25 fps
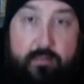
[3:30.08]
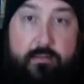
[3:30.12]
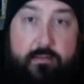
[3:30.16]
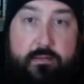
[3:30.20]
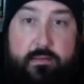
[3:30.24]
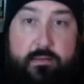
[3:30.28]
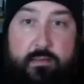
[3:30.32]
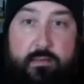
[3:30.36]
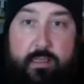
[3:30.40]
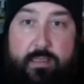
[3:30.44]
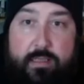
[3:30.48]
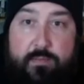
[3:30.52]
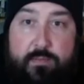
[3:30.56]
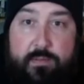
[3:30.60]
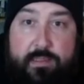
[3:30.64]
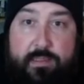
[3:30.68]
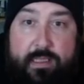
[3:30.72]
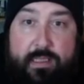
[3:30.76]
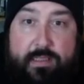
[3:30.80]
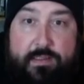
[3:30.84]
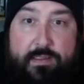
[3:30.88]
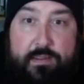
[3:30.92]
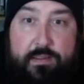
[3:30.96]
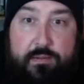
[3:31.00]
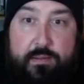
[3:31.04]
So that's what
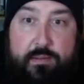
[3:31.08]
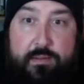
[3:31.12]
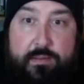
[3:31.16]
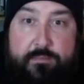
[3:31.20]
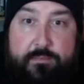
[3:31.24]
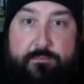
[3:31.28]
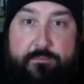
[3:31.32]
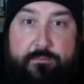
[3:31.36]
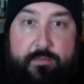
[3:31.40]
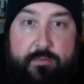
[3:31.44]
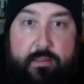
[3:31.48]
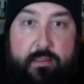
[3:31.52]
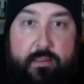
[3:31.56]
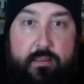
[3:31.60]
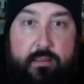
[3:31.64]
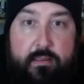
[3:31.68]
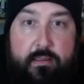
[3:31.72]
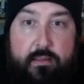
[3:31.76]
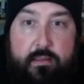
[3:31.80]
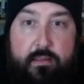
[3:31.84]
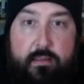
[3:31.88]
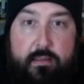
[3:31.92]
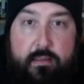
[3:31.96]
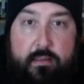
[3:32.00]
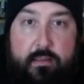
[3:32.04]
that's doing.
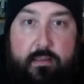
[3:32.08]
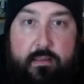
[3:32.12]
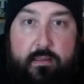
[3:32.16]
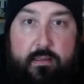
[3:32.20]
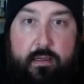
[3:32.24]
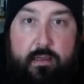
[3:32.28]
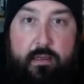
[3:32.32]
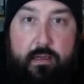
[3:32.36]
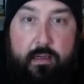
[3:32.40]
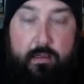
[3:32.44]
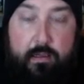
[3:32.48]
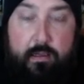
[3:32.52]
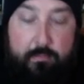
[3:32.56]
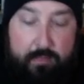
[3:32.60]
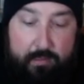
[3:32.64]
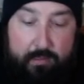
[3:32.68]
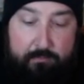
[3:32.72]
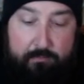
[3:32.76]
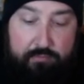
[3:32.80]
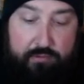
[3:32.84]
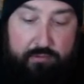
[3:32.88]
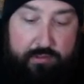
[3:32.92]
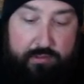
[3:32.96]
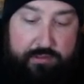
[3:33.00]
Um, I'm pretty